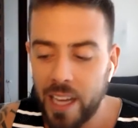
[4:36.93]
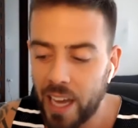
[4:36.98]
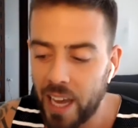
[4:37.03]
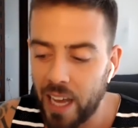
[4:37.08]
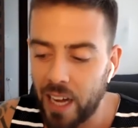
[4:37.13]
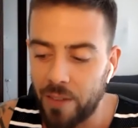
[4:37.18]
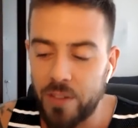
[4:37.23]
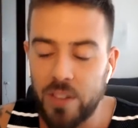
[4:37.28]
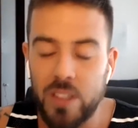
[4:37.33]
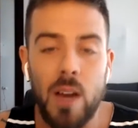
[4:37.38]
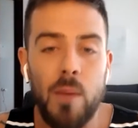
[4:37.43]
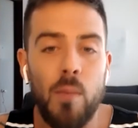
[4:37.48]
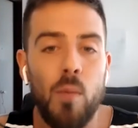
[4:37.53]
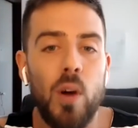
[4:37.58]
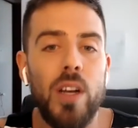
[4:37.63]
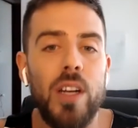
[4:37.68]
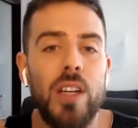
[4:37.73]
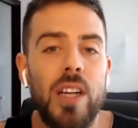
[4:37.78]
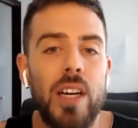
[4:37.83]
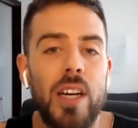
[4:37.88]
And if
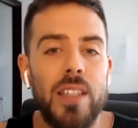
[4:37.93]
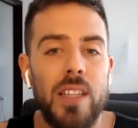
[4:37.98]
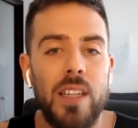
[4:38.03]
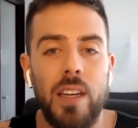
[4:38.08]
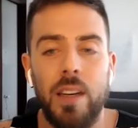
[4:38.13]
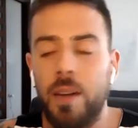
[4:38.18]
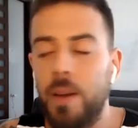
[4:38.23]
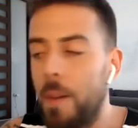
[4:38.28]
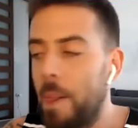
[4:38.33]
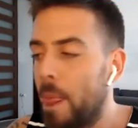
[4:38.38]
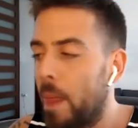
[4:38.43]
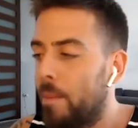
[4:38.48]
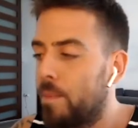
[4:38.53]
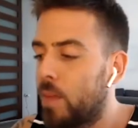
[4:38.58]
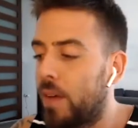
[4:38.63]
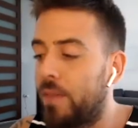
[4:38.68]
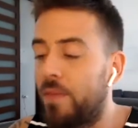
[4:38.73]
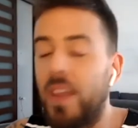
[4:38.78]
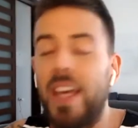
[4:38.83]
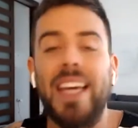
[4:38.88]
someone doesn't
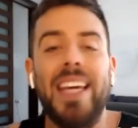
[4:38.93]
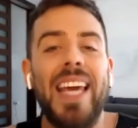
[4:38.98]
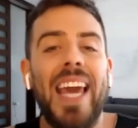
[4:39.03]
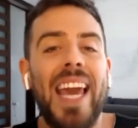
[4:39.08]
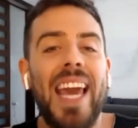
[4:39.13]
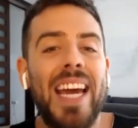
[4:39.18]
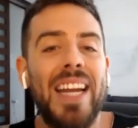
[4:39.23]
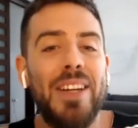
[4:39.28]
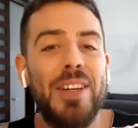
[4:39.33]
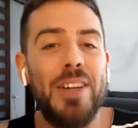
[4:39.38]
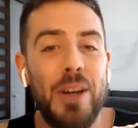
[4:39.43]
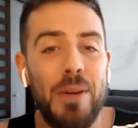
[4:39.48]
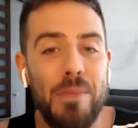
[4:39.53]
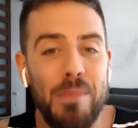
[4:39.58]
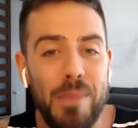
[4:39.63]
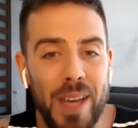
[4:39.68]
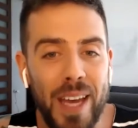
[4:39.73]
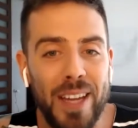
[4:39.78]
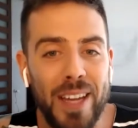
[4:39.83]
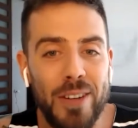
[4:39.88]
if they can't
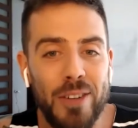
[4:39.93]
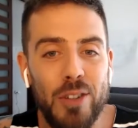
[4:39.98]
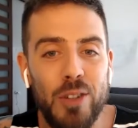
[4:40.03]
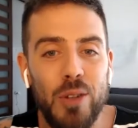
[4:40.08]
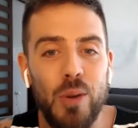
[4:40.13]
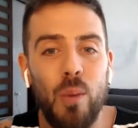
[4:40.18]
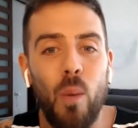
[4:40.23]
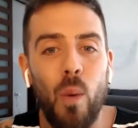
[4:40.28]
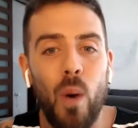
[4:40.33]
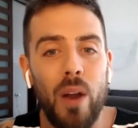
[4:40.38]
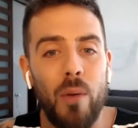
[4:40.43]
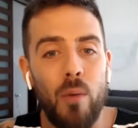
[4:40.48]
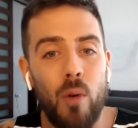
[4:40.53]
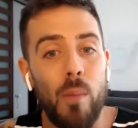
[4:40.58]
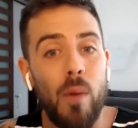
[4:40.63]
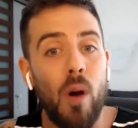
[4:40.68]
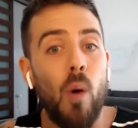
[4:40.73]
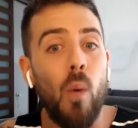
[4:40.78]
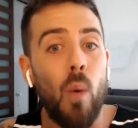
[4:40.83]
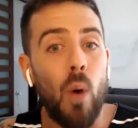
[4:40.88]
commit to what
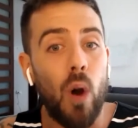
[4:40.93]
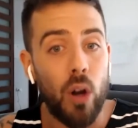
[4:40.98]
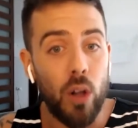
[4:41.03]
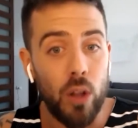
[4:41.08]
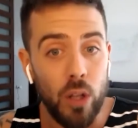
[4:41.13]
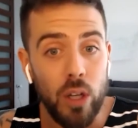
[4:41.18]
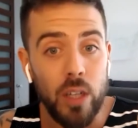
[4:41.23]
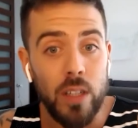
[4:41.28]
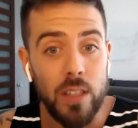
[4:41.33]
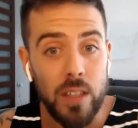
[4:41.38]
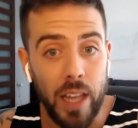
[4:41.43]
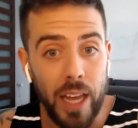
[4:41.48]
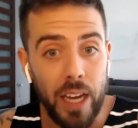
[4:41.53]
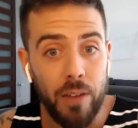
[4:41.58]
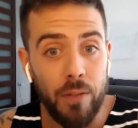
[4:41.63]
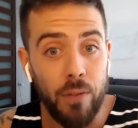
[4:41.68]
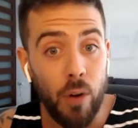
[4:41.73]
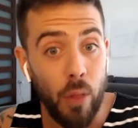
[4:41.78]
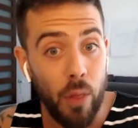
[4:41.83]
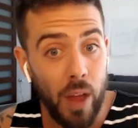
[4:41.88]
remote work looks like
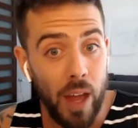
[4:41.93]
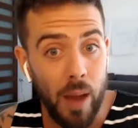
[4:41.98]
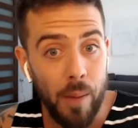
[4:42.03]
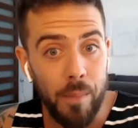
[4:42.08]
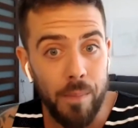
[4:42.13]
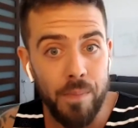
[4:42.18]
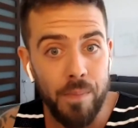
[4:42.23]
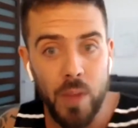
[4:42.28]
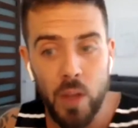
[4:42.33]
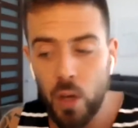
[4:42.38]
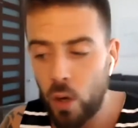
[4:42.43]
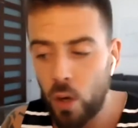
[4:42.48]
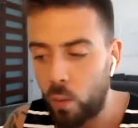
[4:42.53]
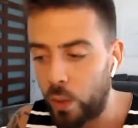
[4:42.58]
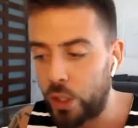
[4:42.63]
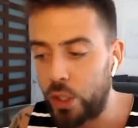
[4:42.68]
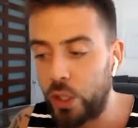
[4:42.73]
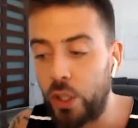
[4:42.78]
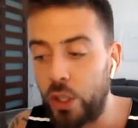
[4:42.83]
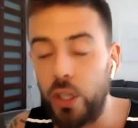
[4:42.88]
for them,
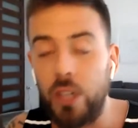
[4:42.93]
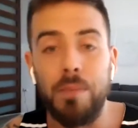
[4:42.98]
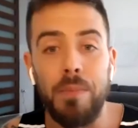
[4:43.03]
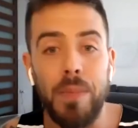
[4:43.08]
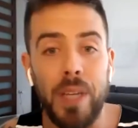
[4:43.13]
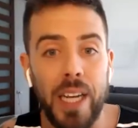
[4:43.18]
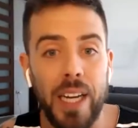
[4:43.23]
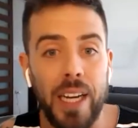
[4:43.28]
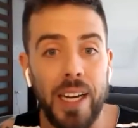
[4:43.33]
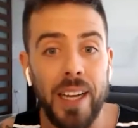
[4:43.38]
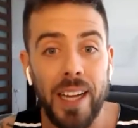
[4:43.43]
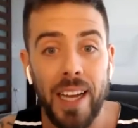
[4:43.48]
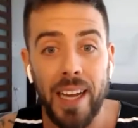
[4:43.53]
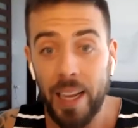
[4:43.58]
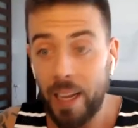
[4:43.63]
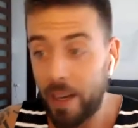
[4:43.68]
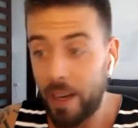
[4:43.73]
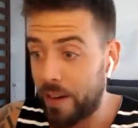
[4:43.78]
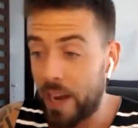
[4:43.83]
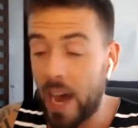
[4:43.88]
which could mean
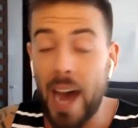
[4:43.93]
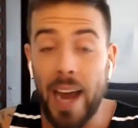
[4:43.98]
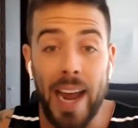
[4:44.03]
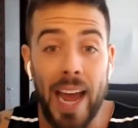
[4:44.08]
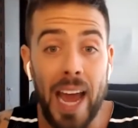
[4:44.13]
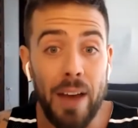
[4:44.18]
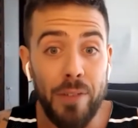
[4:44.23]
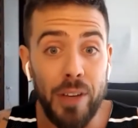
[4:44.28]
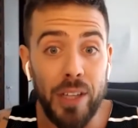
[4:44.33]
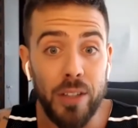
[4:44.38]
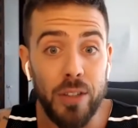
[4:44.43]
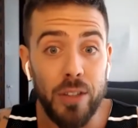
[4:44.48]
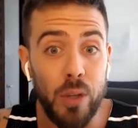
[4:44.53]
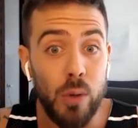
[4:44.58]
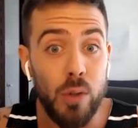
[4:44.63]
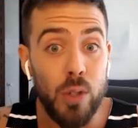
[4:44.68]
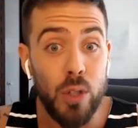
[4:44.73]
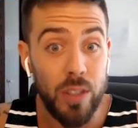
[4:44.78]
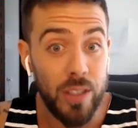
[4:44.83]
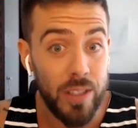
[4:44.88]
not having the
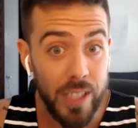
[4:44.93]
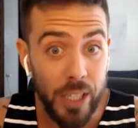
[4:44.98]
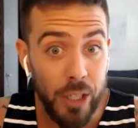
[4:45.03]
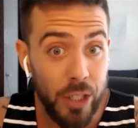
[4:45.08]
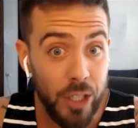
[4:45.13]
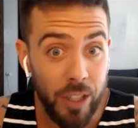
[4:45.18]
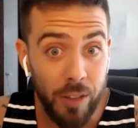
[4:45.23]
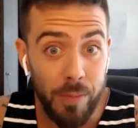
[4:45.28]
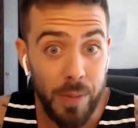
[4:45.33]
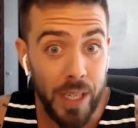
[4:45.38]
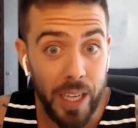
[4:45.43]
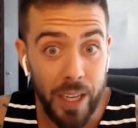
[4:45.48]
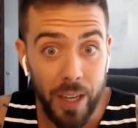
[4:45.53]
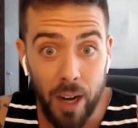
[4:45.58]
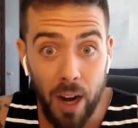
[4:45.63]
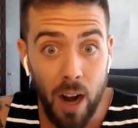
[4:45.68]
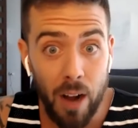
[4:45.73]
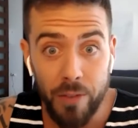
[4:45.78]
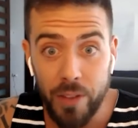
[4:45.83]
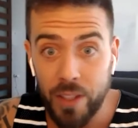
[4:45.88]
socialization of being in
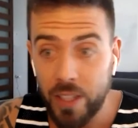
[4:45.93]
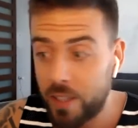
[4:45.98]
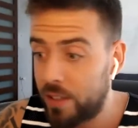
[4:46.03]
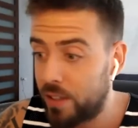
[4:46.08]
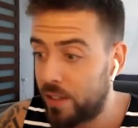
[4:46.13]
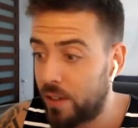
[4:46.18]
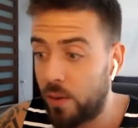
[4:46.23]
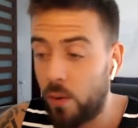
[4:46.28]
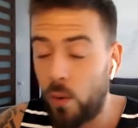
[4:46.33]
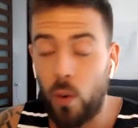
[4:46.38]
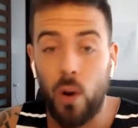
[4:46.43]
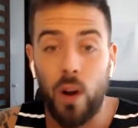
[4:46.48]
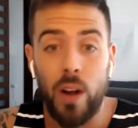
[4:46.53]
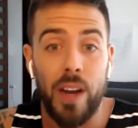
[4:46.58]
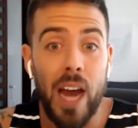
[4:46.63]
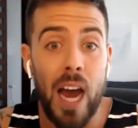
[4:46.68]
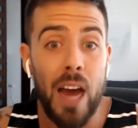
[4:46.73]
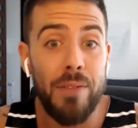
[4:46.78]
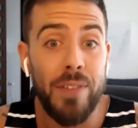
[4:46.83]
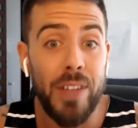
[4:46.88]
office or
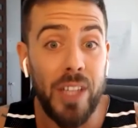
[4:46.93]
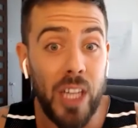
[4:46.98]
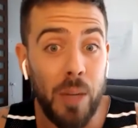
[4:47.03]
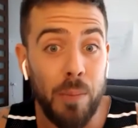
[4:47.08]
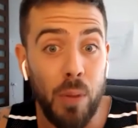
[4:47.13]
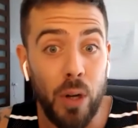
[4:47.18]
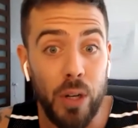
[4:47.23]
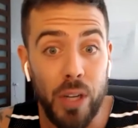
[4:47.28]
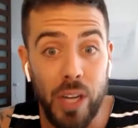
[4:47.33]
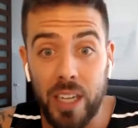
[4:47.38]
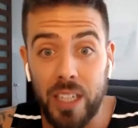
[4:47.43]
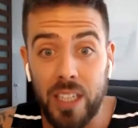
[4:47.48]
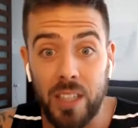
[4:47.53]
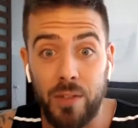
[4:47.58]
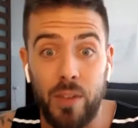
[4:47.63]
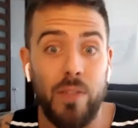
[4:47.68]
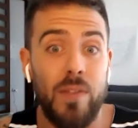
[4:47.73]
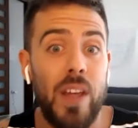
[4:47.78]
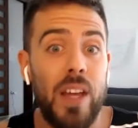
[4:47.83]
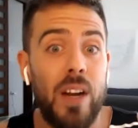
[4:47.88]
not feeling productive
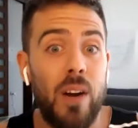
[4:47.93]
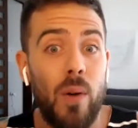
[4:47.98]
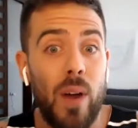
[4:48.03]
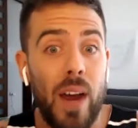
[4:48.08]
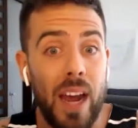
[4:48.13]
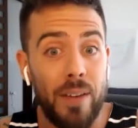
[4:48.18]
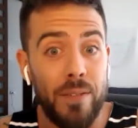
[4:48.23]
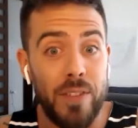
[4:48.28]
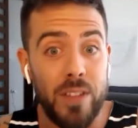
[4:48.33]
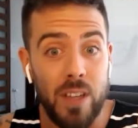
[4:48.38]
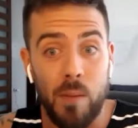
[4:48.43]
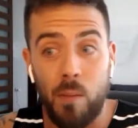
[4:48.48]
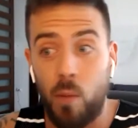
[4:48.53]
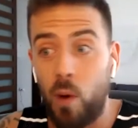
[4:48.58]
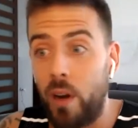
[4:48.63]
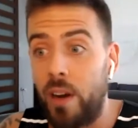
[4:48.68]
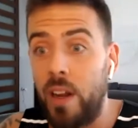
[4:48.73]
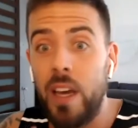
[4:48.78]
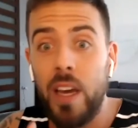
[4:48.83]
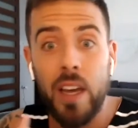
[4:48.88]
if they don't have
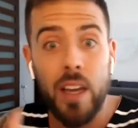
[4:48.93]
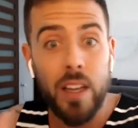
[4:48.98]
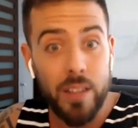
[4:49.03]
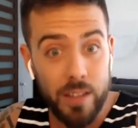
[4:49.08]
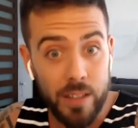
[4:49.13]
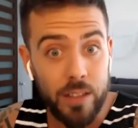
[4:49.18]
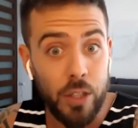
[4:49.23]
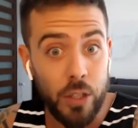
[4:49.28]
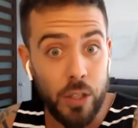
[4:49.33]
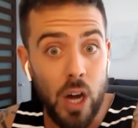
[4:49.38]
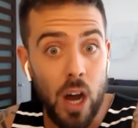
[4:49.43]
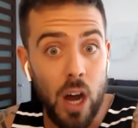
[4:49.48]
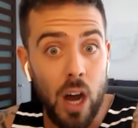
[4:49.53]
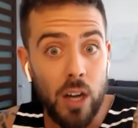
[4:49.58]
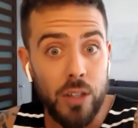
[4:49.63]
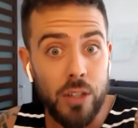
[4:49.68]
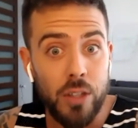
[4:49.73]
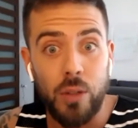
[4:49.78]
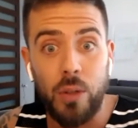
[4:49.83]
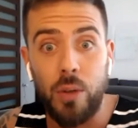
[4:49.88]
someone to
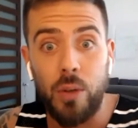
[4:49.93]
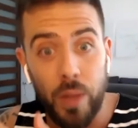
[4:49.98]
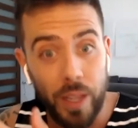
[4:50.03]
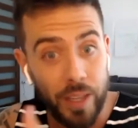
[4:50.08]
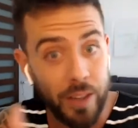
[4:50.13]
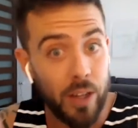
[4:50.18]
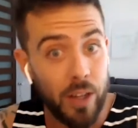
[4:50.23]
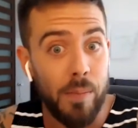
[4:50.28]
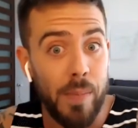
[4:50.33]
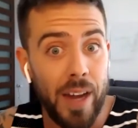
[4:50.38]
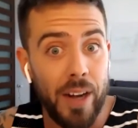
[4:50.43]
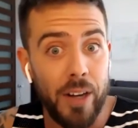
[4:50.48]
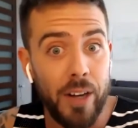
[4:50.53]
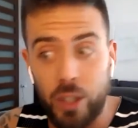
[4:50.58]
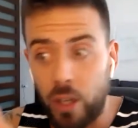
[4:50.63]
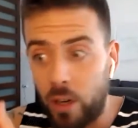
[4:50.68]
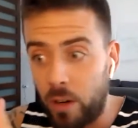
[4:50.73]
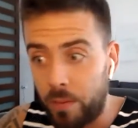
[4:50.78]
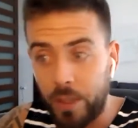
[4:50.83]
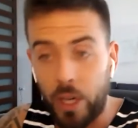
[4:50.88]
talk to like their
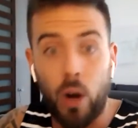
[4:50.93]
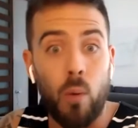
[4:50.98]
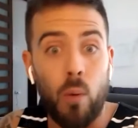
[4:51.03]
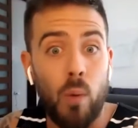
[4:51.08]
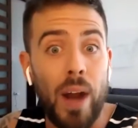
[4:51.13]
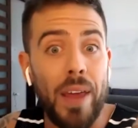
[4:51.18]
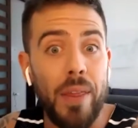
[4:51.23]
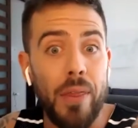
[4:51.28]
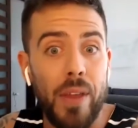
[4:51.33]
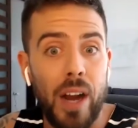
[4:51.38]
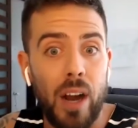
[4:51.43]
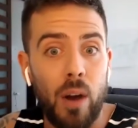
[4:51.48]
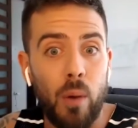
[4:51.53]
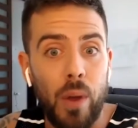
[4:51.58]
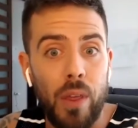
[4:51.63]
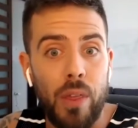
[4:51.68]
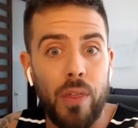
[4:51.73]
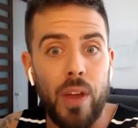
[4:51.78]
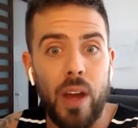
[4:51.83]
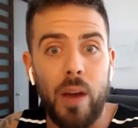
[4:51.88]
manager you know right there
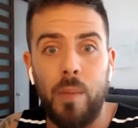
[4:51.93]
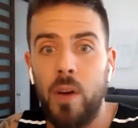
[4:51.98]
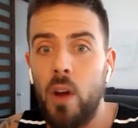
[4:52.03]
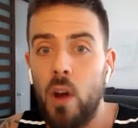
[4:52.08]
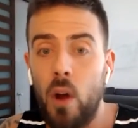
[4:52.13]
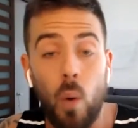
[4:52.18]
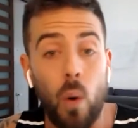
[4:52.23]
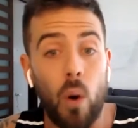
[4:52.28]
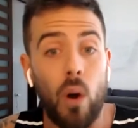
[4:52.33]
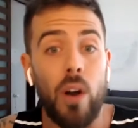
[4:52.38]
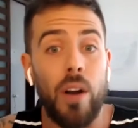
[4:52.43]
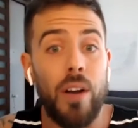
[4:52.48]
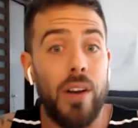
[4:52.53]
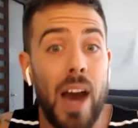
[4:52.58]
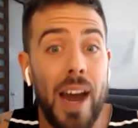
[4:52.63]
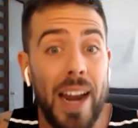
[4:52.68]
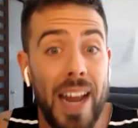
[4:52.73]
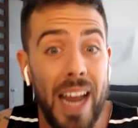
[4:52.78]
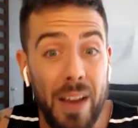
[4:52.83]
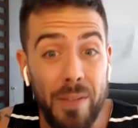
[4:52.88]
with them or
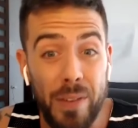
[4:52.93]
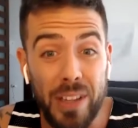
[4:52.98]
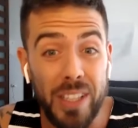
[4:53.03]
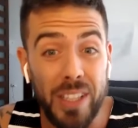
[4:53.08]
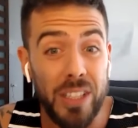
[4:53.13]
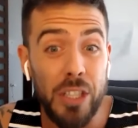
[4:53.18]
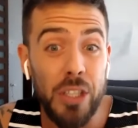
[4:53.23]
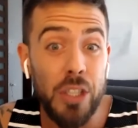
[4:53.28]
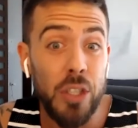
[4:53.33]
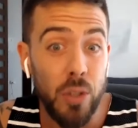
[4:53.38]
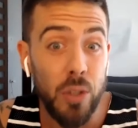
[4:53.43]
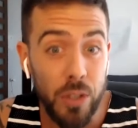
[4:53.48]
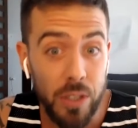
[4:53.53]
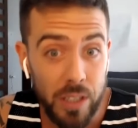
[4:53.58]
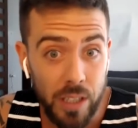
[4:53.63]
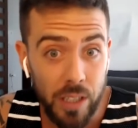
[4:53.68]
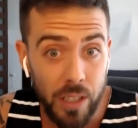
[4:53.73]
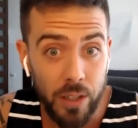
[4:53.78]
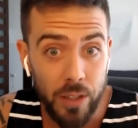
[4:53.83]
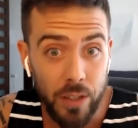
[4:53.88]
not having the digital
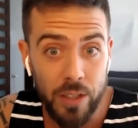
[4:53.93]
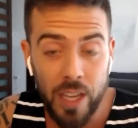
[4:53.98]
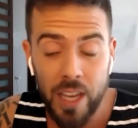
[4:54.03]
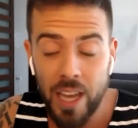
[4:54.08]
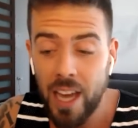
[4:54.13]
skills